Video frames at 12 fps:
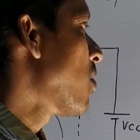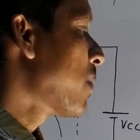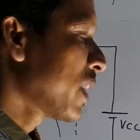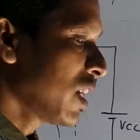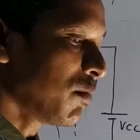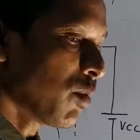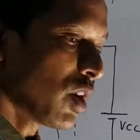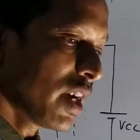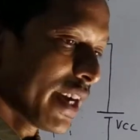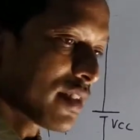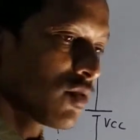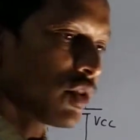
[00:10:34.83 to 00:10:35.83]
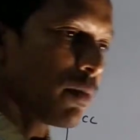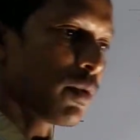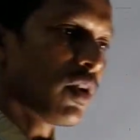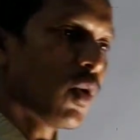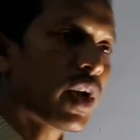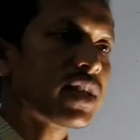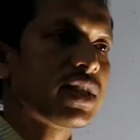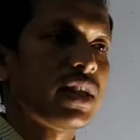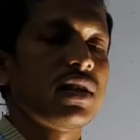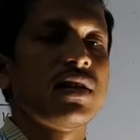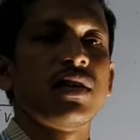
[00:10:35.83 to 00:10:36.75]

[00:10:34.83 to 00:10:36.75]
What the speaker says: operating point at suitable location,